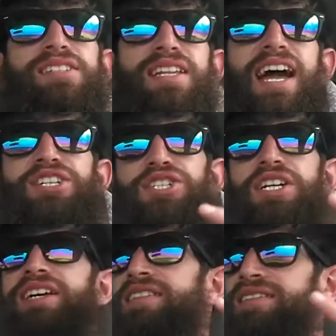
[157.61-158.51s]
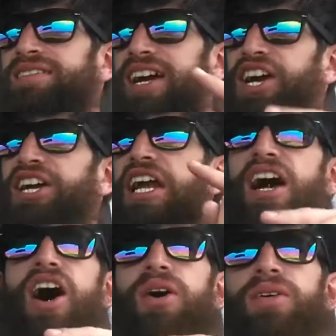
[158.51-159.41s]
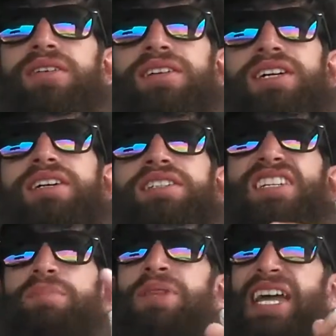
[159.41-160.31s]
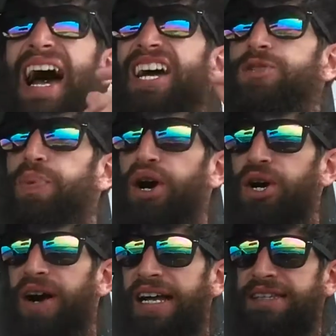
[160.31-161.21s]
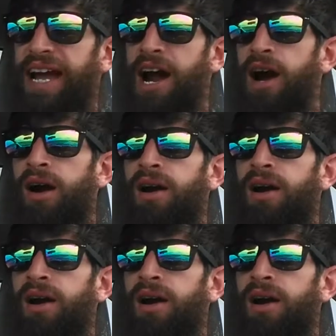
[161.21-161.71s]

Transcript: That shit. There you go. Tip of the iceberg right there.